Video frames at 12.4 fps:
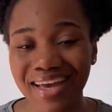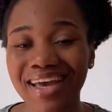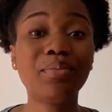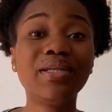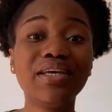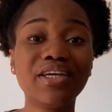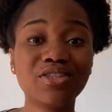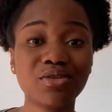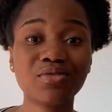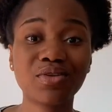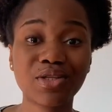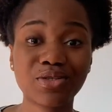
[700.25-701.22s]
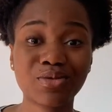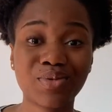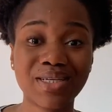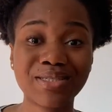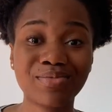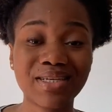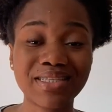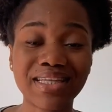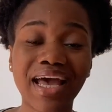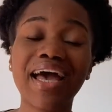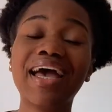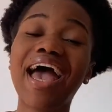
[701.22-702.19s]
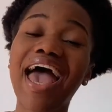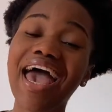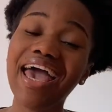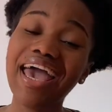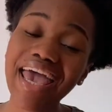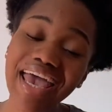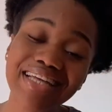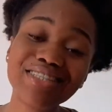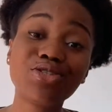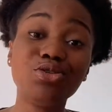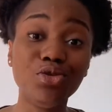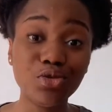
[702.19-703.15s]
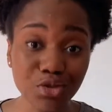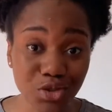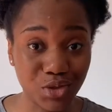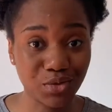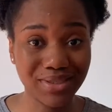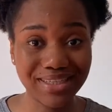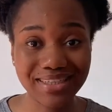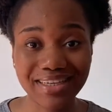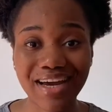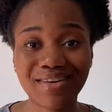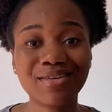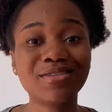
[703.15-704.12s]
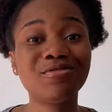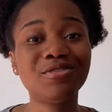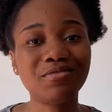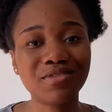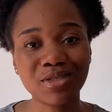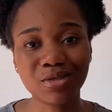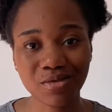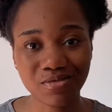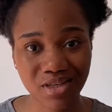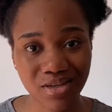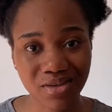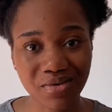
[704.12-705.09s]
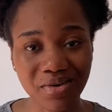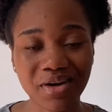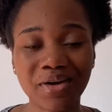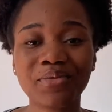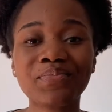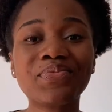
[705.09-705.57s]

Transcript: Application for the summer semester ends usually around the 15th of January,